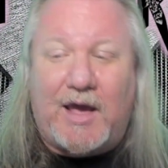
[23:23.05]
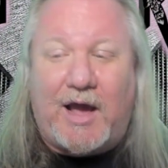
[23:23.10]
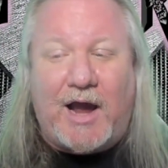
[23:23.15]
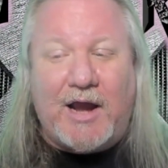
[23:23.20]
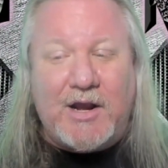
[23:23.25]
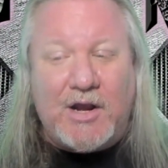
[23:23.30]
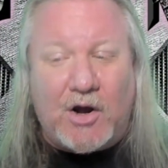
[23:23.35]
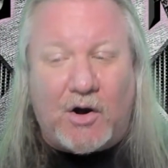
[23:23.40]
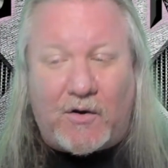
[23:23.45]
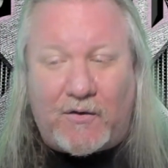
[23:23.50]

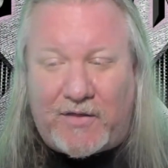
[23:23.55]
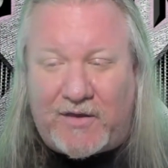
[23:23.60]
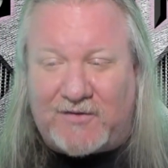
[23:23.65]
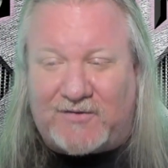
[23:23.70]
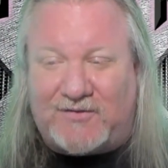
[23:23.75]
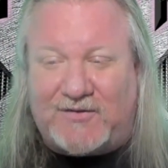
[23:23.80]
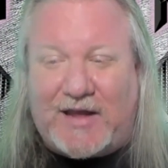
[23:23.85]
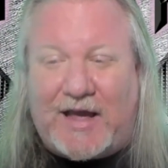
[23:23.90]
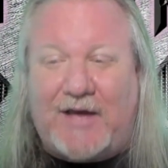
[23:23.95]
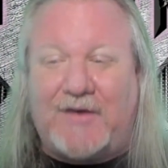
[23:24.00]
I know
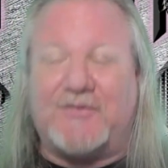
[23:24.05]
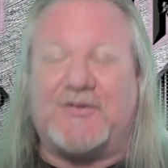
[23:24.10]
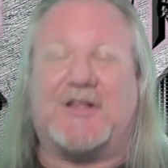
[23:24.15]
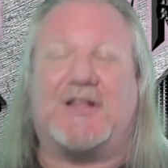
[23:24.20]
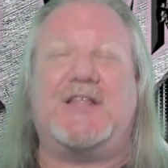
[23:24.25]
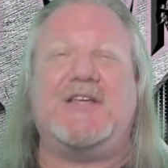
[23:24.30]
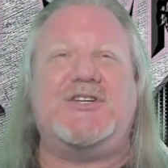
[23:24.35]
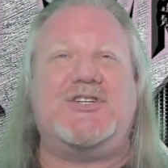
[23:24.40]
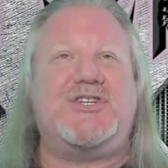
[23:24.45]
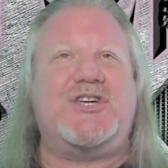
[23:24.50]
this sounds
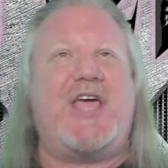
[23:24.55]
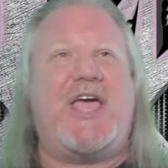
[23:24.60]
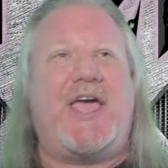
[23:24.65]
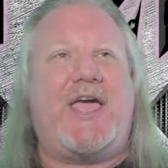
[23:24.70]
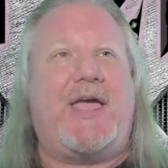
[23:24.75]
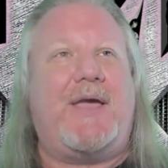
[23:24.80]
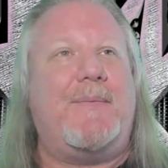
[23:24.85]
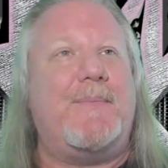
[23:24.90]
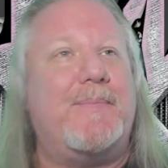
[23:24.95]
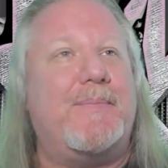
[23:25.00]

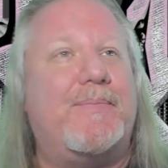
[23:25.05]
cliche